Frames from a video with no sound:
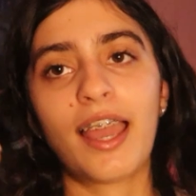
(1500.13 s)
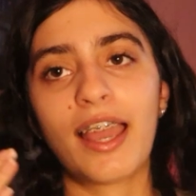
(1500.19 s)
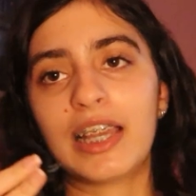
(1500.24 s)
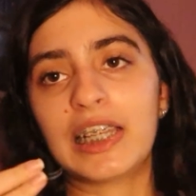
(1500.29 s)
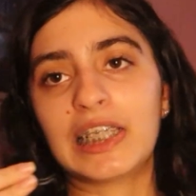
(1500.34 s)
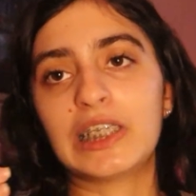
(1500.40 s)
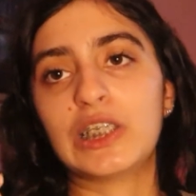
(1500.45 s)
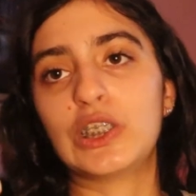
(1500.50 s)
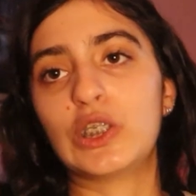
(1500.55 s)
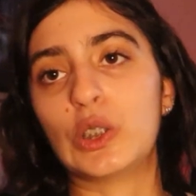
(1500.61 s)

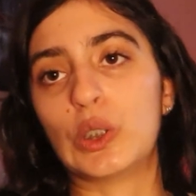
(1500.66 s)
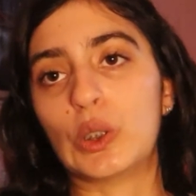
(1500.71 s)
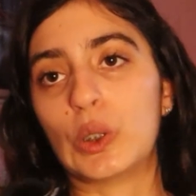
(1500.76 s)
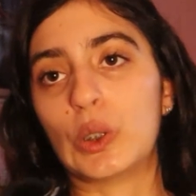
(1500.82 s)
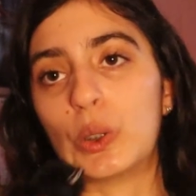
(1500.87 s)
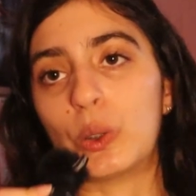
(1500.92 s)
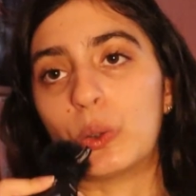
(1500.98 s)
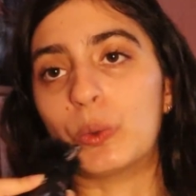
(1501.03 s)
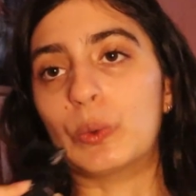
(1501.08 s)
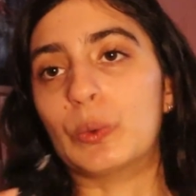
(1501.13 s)
has
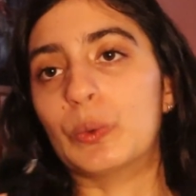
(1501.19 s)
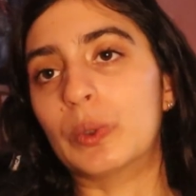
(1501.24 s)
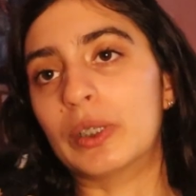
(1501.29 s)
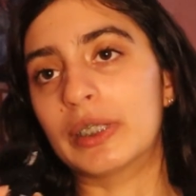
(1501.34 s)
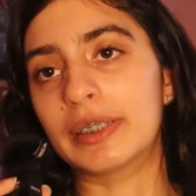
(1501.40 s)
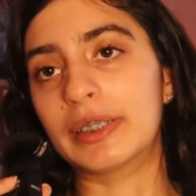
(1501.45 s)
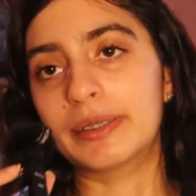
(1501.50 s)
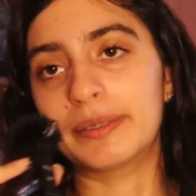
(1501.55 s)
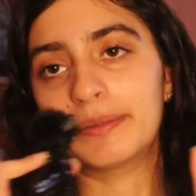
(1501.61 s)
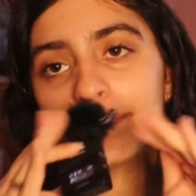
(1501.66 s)
no
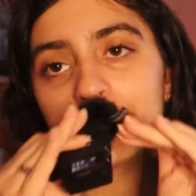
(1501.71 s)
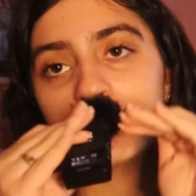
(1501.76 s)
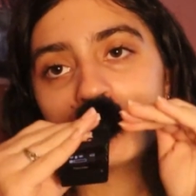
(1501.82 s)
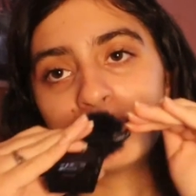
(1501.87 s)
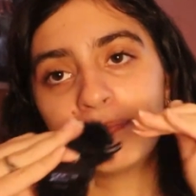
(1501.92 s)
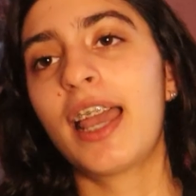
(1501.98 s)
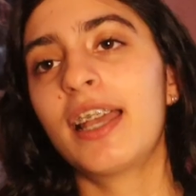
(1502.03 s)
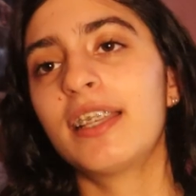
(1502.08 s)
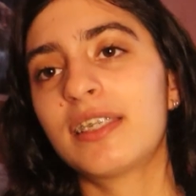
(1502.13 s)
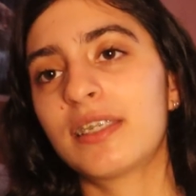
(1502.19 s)

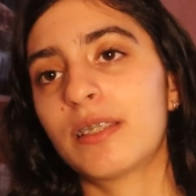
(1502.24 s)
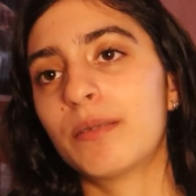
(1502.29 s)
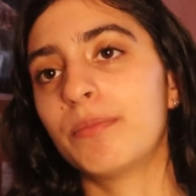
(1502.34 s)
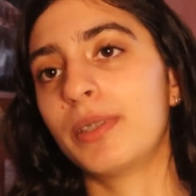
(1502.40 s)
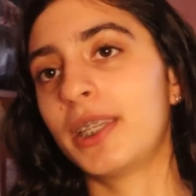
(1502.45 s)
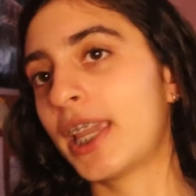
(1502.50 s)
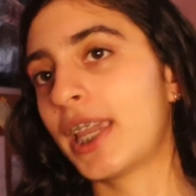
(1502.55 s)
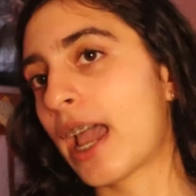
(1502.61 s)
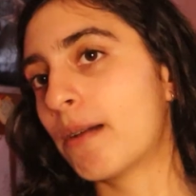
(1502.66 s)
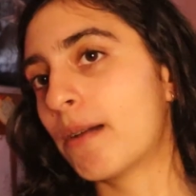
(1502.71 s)
it has
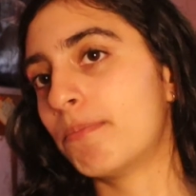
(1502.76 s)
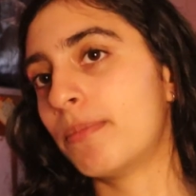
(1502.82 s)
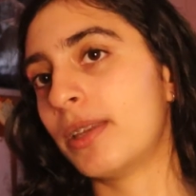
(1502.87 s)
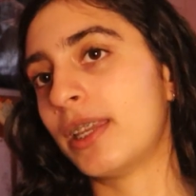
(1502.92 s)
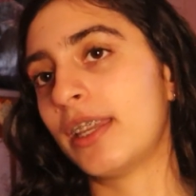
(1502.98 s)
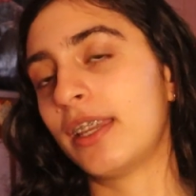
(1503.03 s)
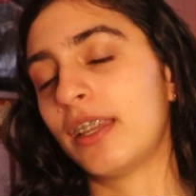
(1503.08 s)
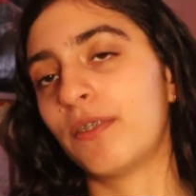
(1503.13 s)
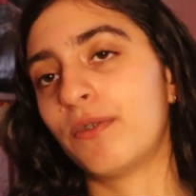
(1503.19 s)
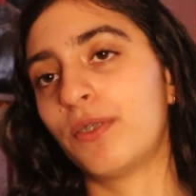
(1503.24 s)
some
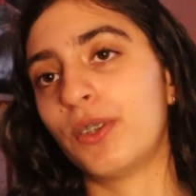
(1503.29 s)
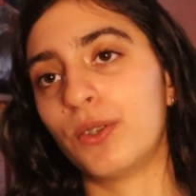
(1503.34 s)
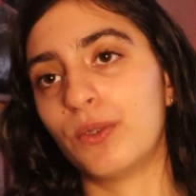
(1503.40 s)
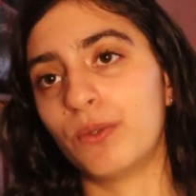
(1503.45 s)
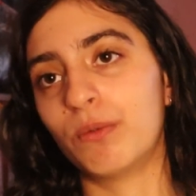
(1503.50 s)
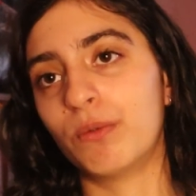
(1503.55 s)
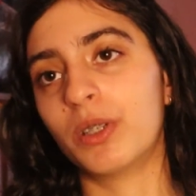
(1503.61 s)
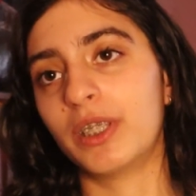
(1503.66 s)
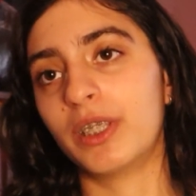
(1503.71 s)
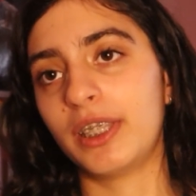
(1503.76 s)
gapping if you
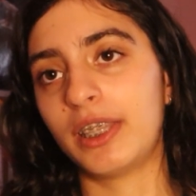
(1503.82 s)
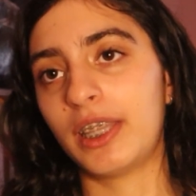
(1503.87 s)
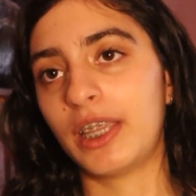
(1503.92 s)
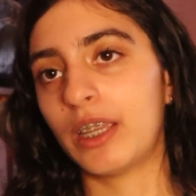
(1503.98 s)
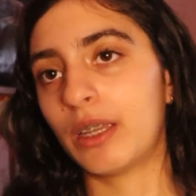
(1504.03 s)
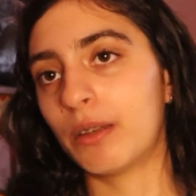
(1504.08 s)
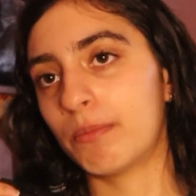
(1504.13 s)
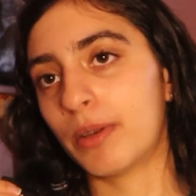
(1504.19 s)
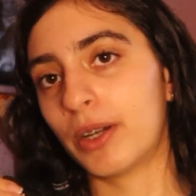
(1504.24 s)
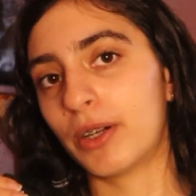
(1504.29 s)
really
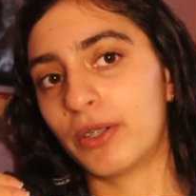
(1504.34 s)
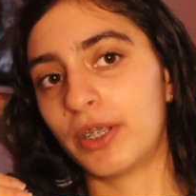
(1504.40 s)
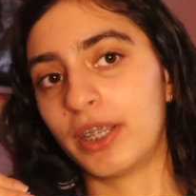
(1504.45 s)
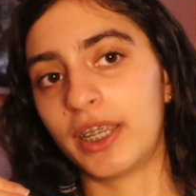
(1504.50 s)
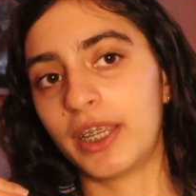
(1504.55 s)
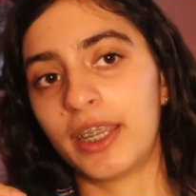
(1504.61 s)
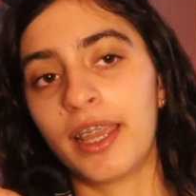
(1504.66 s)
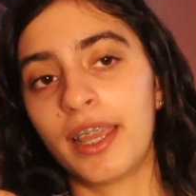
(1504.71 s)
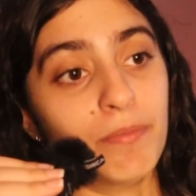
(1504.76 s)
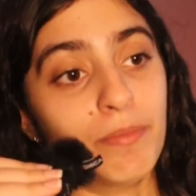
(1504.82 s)
think about
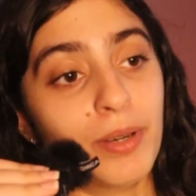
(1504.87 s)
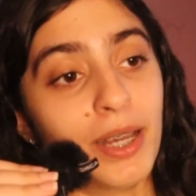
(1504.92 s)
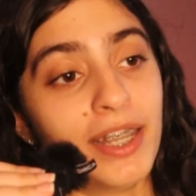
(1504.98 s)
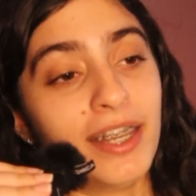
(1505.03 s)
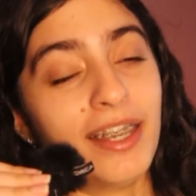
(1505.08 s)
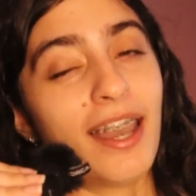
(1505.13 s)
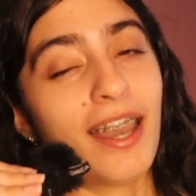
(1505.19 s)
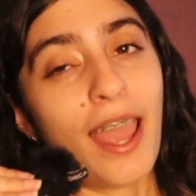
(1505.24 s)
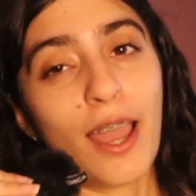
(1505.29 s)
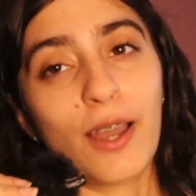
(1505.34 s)
it.
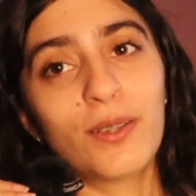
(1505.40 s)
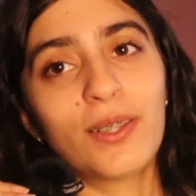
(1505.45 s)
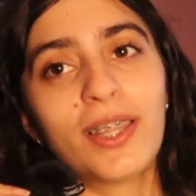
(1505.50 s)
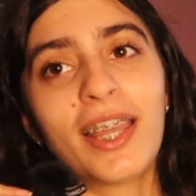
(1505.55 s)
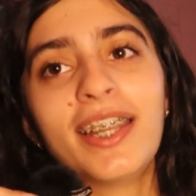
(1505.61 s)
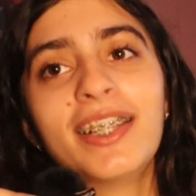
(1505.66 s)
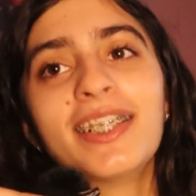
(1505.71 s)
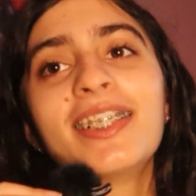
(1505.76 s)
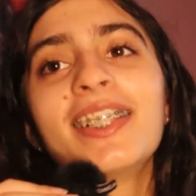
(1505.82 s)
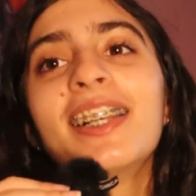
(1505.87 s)
But now
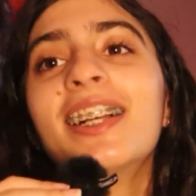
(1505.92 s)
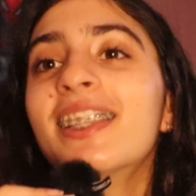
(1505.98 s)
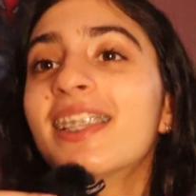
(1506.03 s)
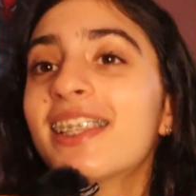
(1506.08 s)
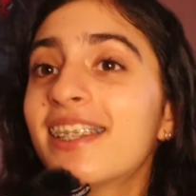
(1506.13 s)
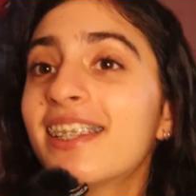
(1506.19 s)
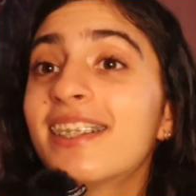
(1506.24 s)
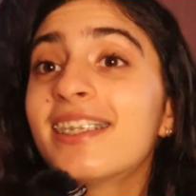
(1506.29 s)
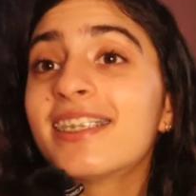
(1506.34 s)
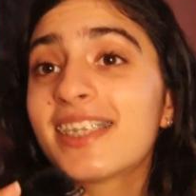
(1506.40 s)
that it's a
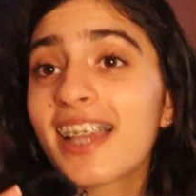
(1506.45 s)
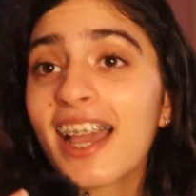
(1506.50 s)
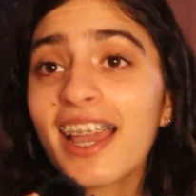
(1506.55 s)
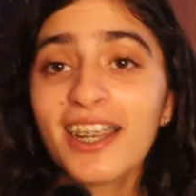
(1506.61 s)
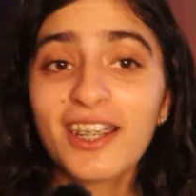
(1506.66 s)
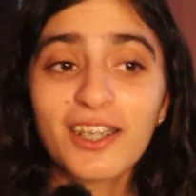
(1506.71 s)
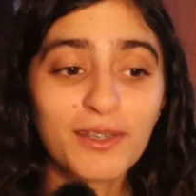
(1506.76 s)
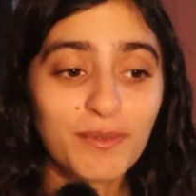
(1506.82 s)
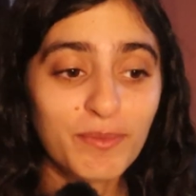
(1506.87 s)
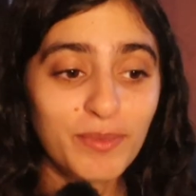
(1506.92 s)
little
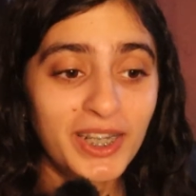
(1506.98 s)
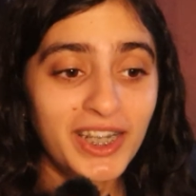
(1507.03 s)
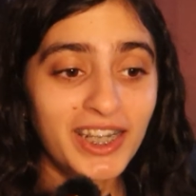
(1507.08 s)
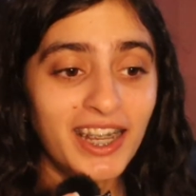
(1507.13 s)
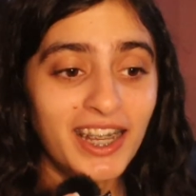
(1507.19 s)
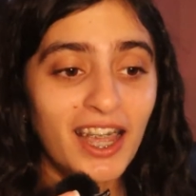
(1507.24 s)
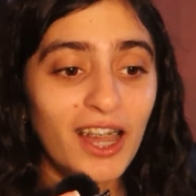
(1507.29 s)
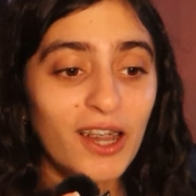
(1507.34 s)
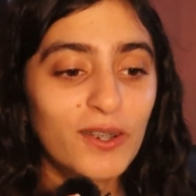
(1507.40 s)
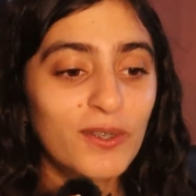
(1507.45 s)
tight on me
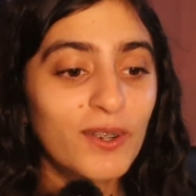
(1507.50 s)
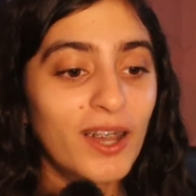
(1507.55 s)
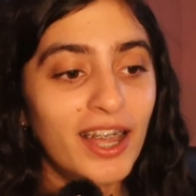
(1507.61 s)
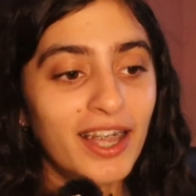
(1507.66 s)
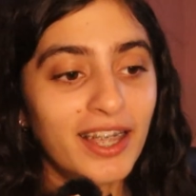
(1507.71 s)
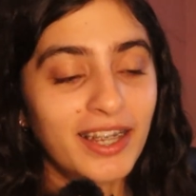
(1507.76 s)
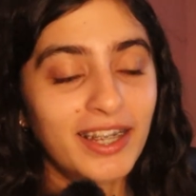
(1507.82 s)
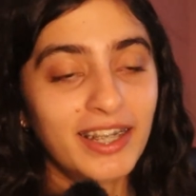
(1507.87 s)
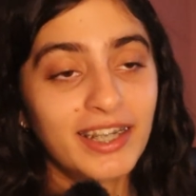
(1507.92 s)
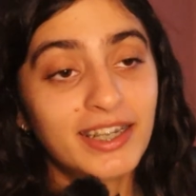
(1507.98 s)
now,
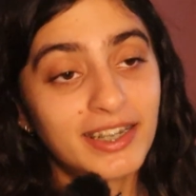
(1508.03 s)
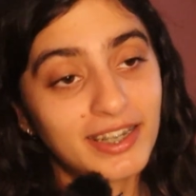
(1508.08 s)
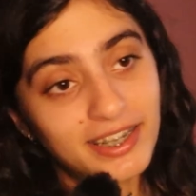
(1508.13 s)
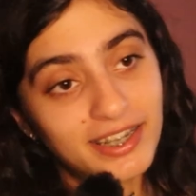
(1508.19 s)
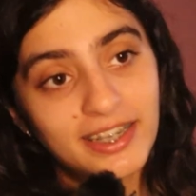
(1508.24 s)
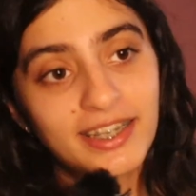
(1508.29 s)
I